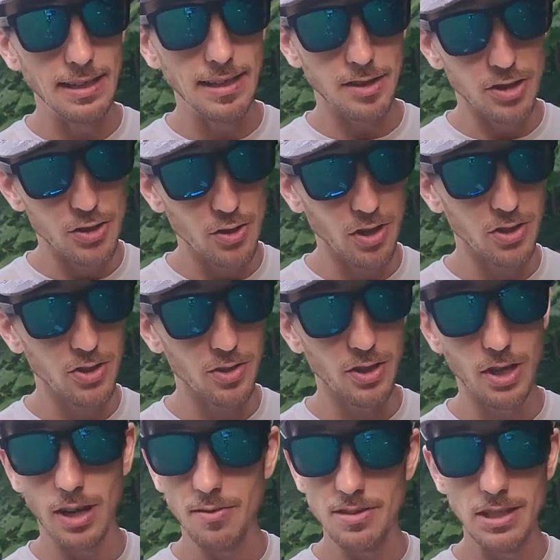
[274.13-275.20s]
structure
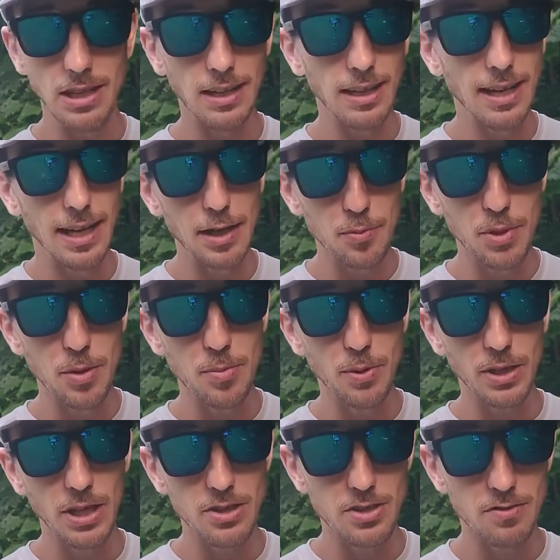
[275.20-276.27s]
there. I've seen a lot of people
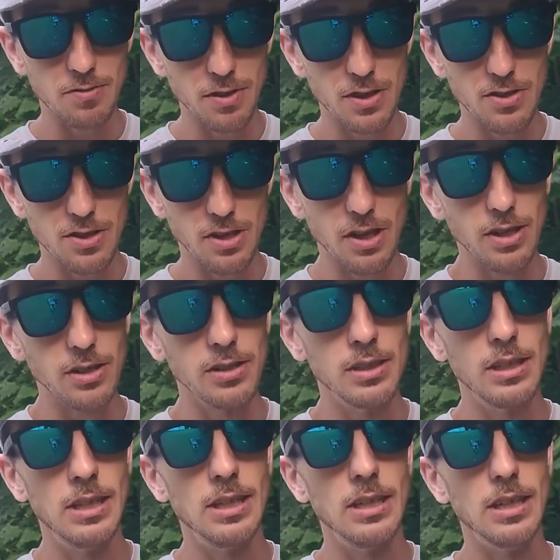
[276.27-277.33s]
catching fish there.
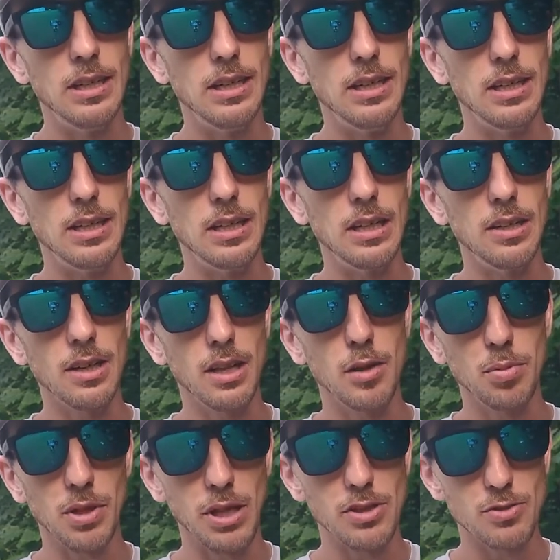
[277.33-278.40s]
Another
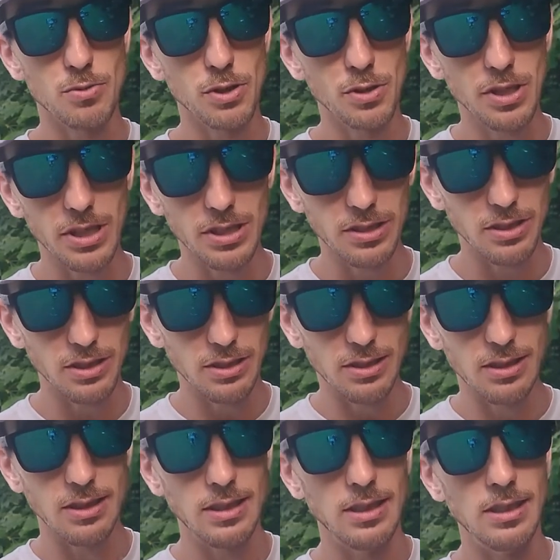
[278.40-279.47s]
place, Rudde Inlet.
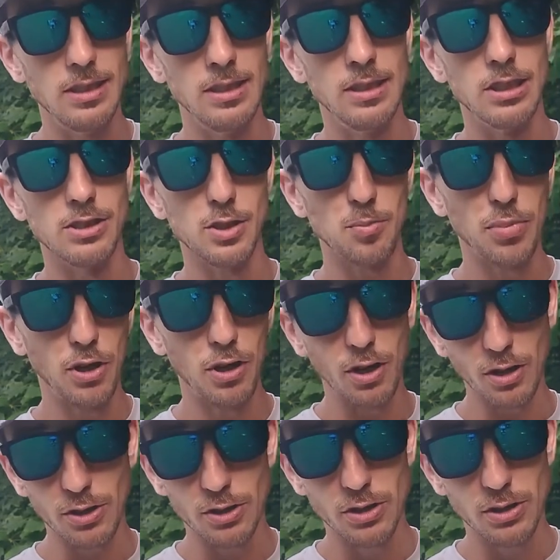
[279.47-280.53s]
There's a
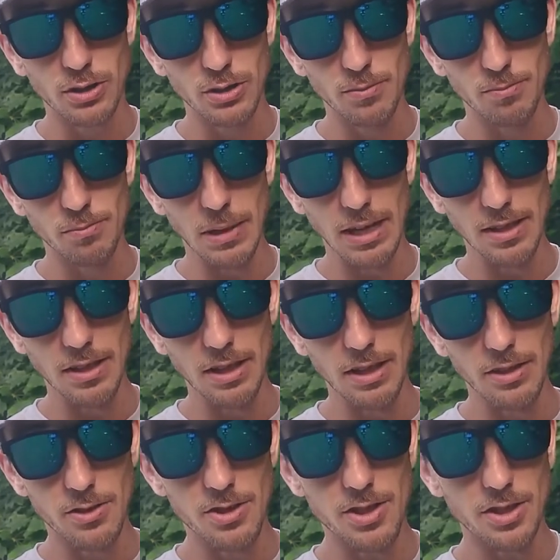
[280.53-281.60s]
park by the
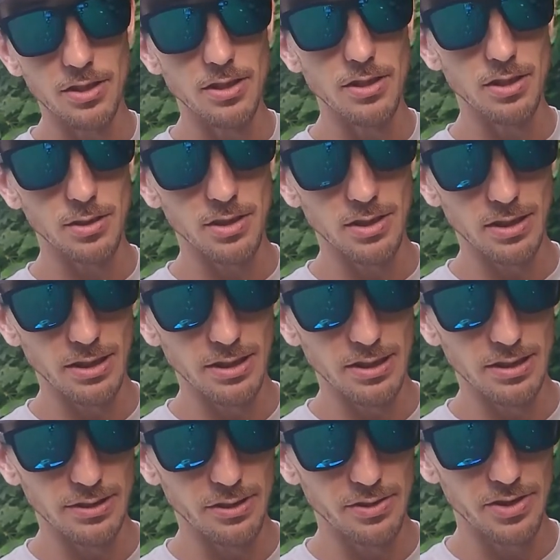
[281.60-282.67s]
ocean.
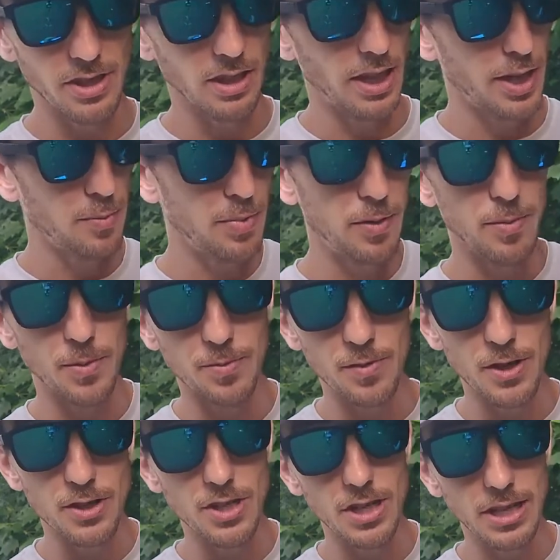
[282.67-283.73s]
You'll see a lot of people
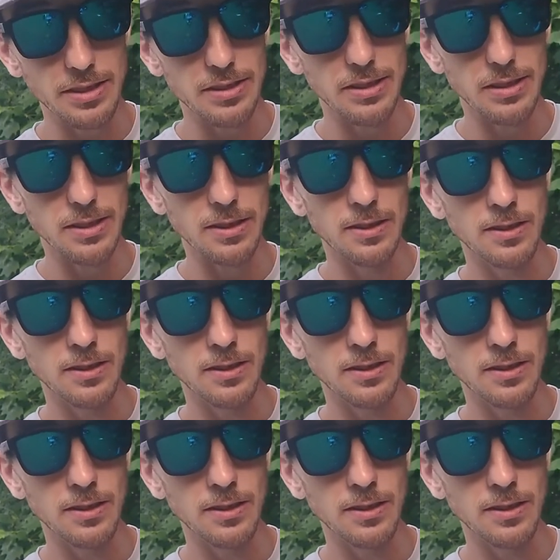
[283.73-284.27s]
fishing at the